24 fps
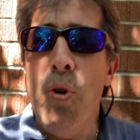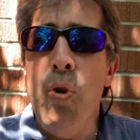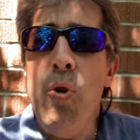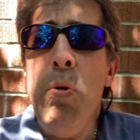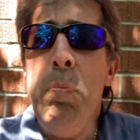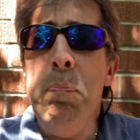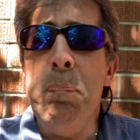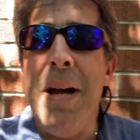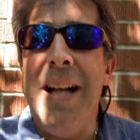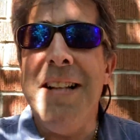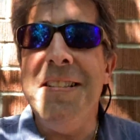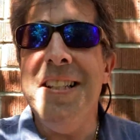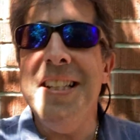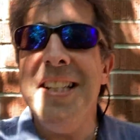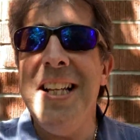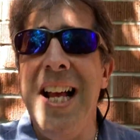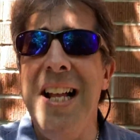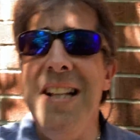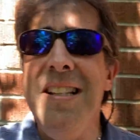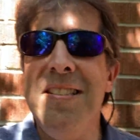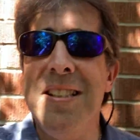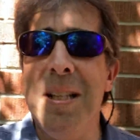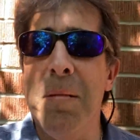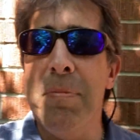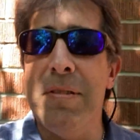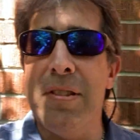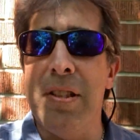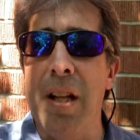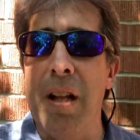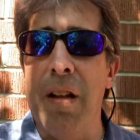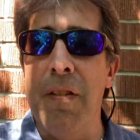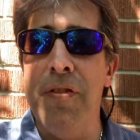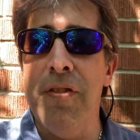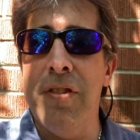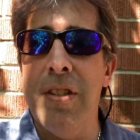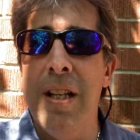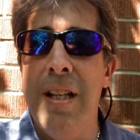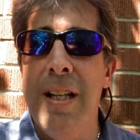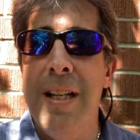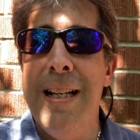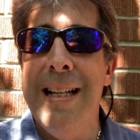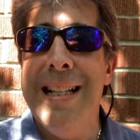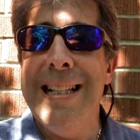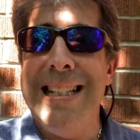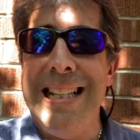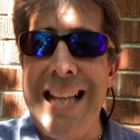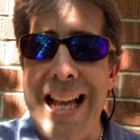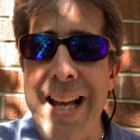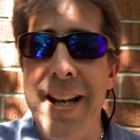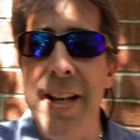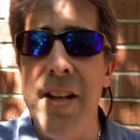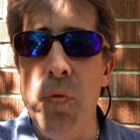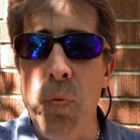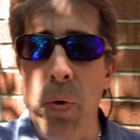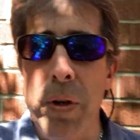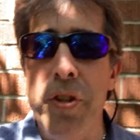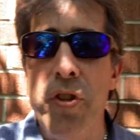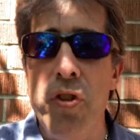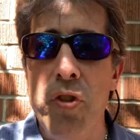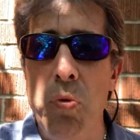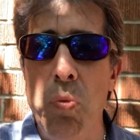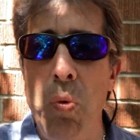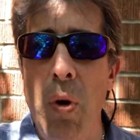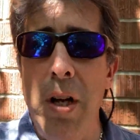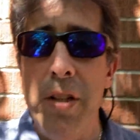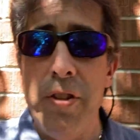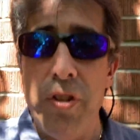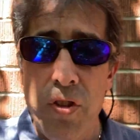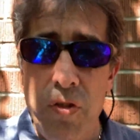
Who bets against themselves getting what you want?